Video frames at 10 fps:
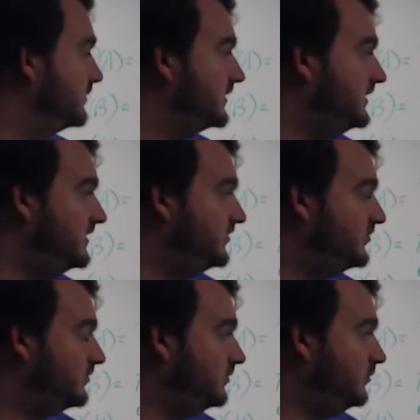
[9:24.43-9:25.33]
Because
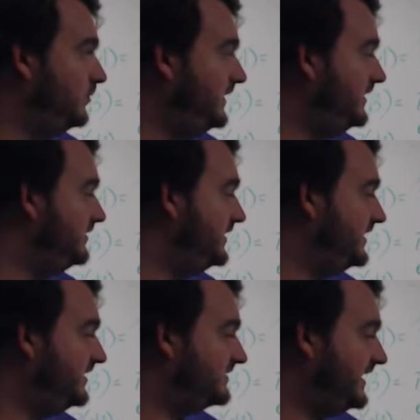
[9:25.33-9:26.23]
when it
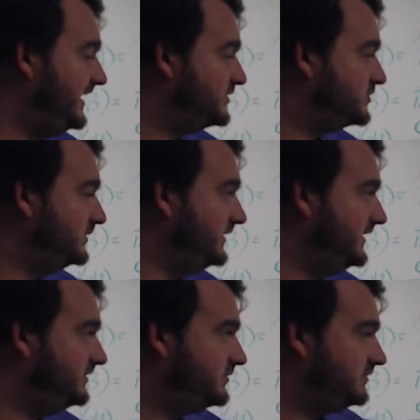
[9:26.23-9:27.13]
is actually
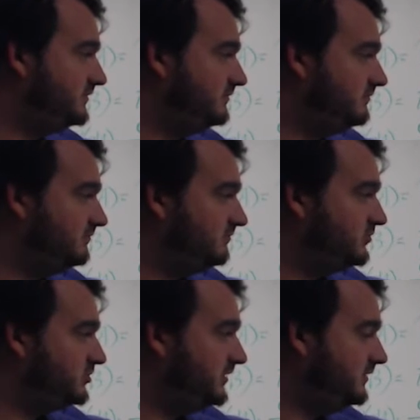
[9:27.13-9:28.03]

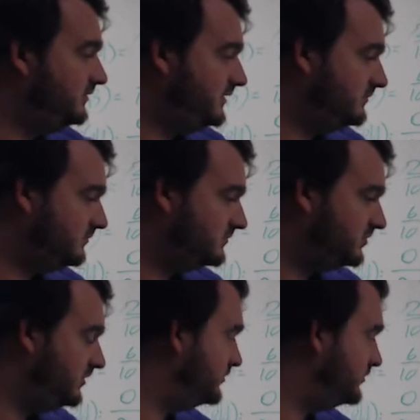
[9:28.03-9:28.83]
true, yeah, true.